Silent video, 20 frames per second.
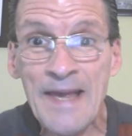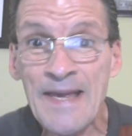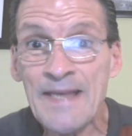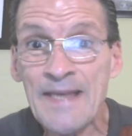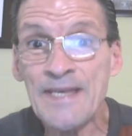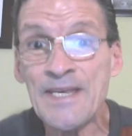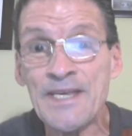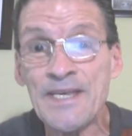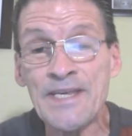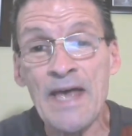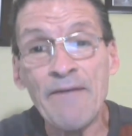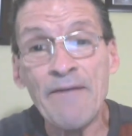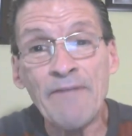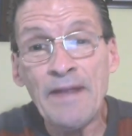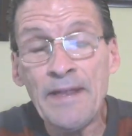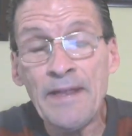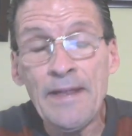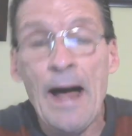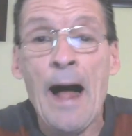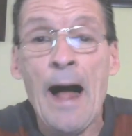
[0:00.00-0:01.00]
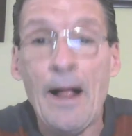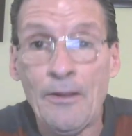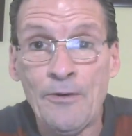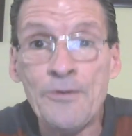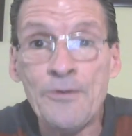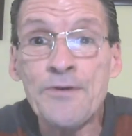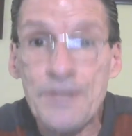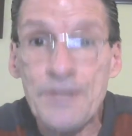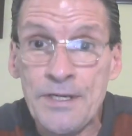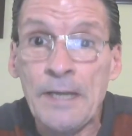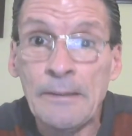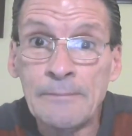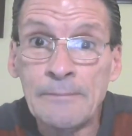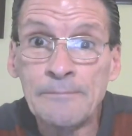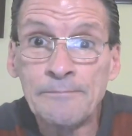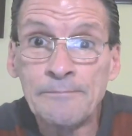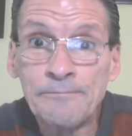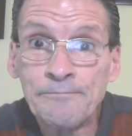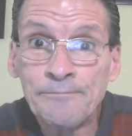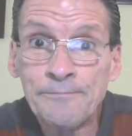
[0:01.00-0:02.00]
$7
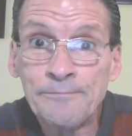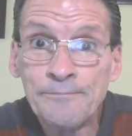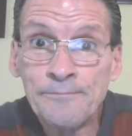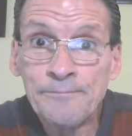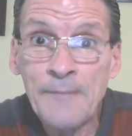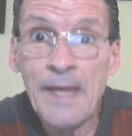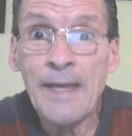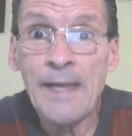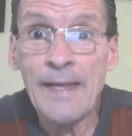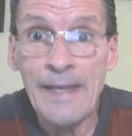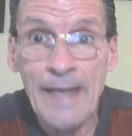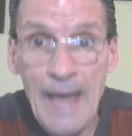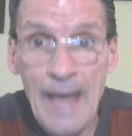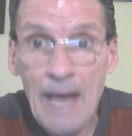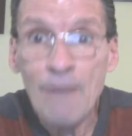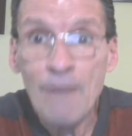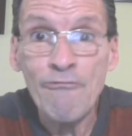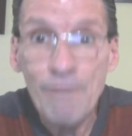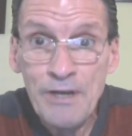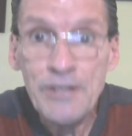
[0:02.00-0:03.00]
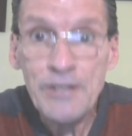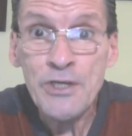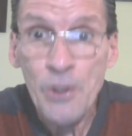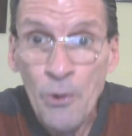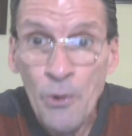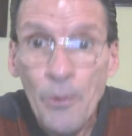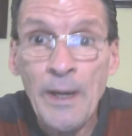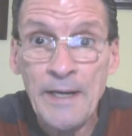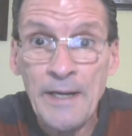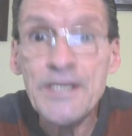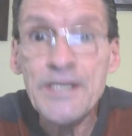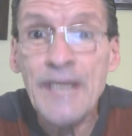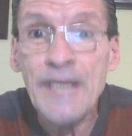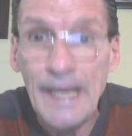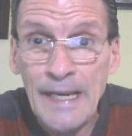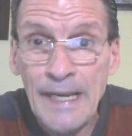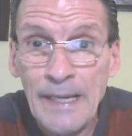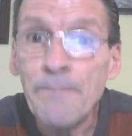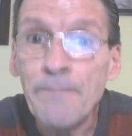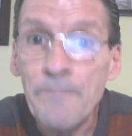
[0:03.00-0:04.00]
get rich quick
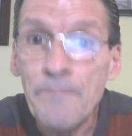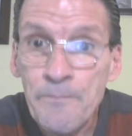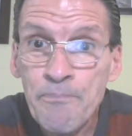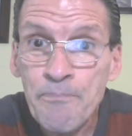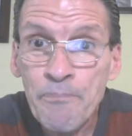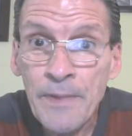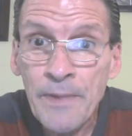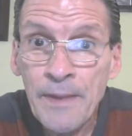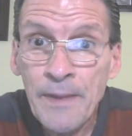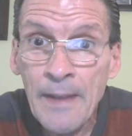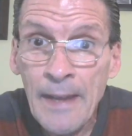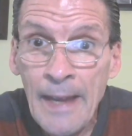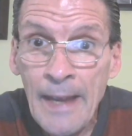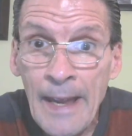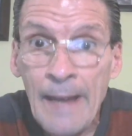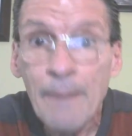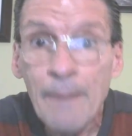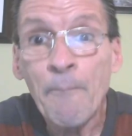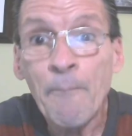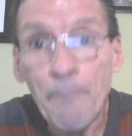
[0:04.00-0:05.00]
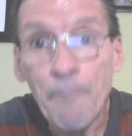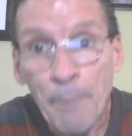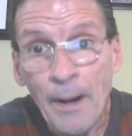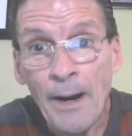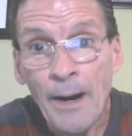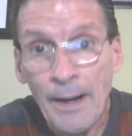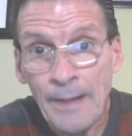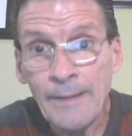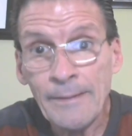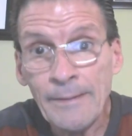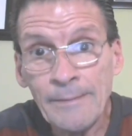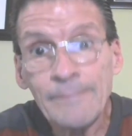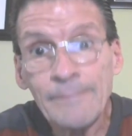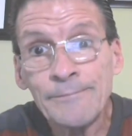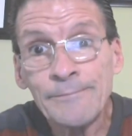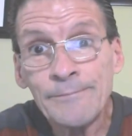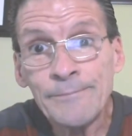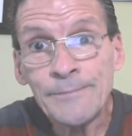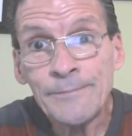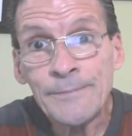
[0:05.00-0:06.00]
scheme, but
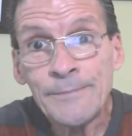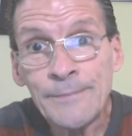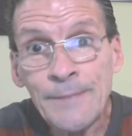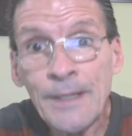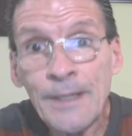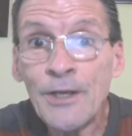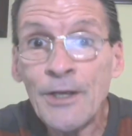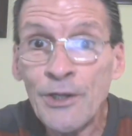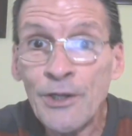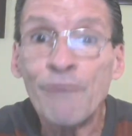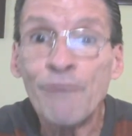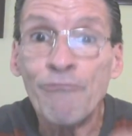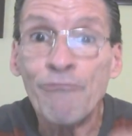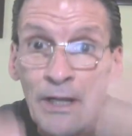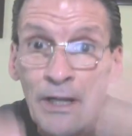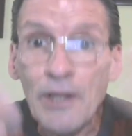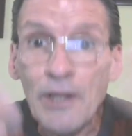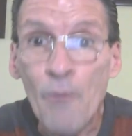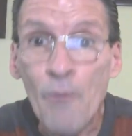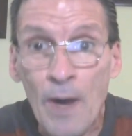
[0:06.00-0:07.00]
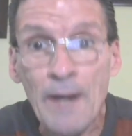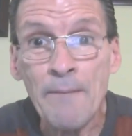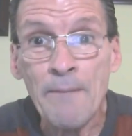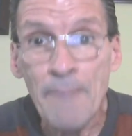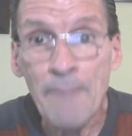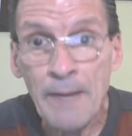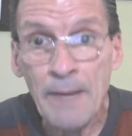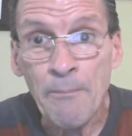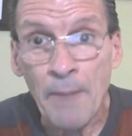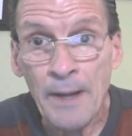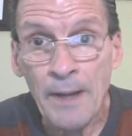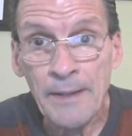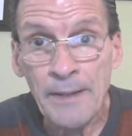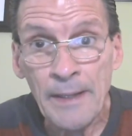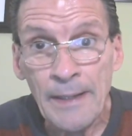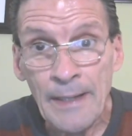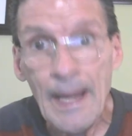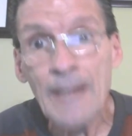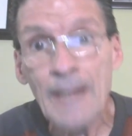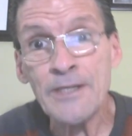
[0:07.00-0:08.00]
you really want to make
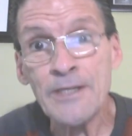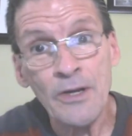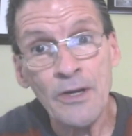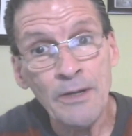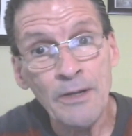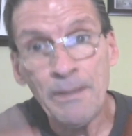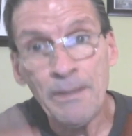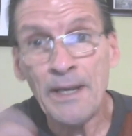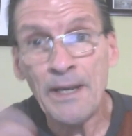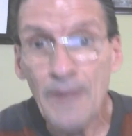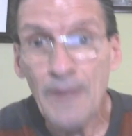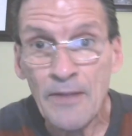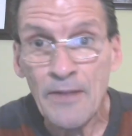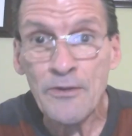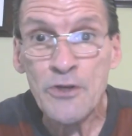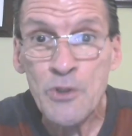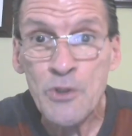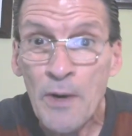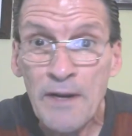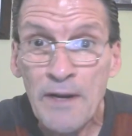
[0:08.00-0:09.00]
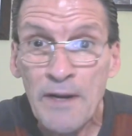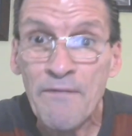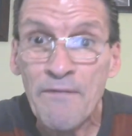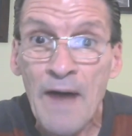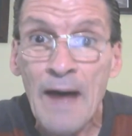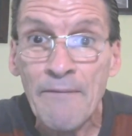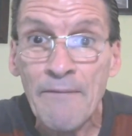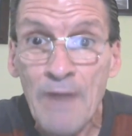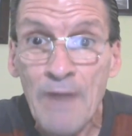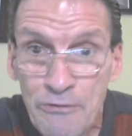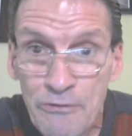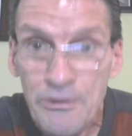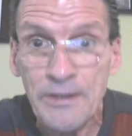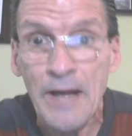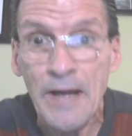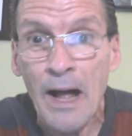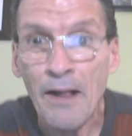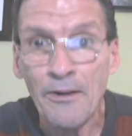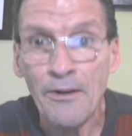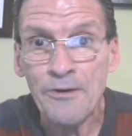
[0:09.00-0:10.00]
money, that's going to be another
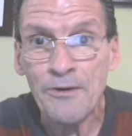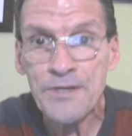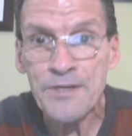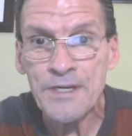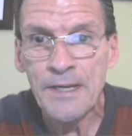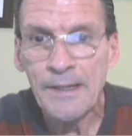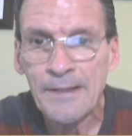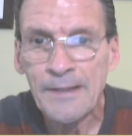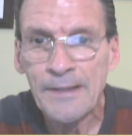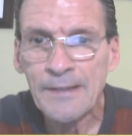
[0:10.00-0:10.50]
$2,500.